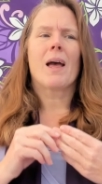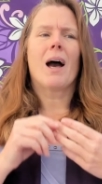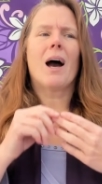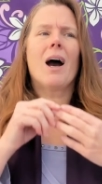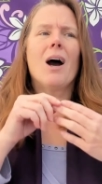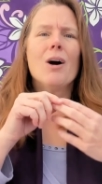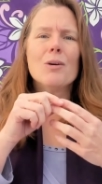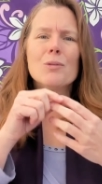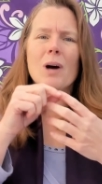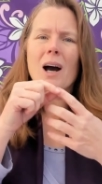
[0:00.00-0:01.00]

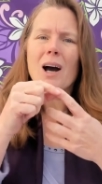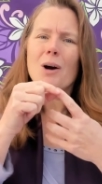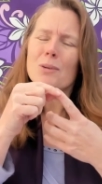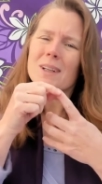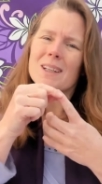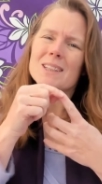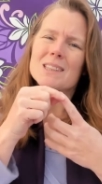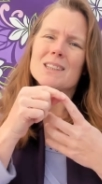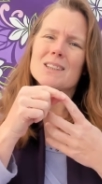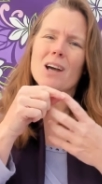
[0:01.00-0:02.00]
How did it
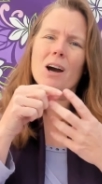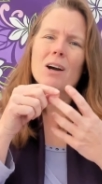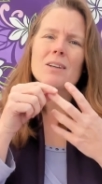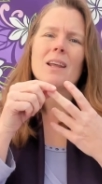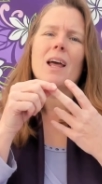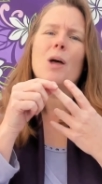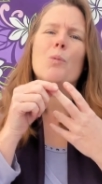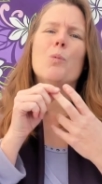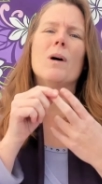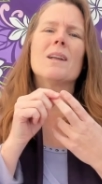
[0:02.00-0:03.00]
start
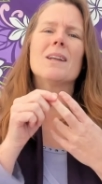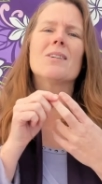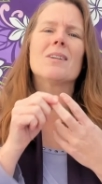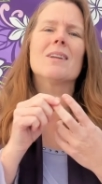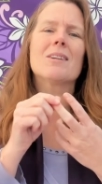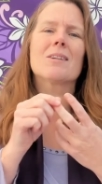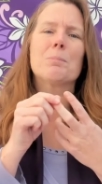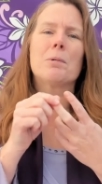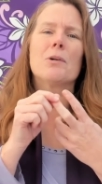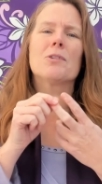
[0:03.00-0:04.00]
and what is it
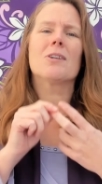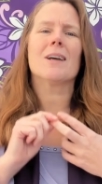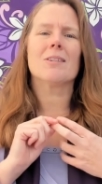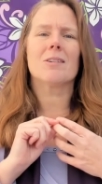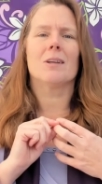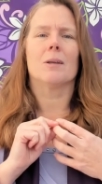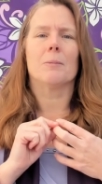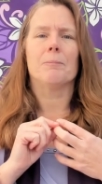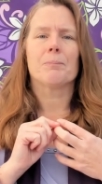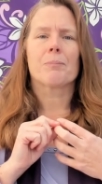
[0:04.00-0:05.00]
protecting?
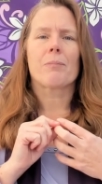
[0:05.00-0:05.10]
